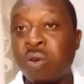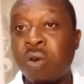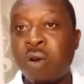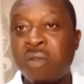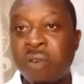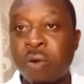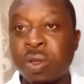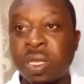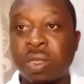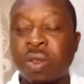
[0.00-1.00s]
call
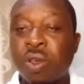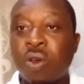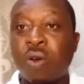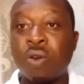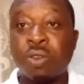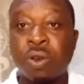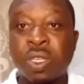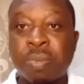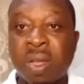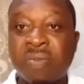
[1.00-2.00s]
forwarding on your
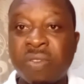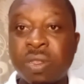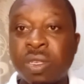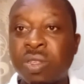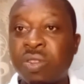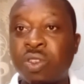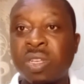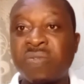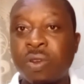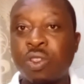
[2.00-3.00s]
smartphone is
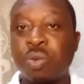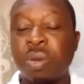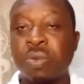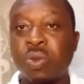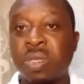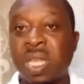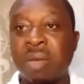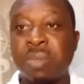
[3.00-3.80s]
just for you to be able to type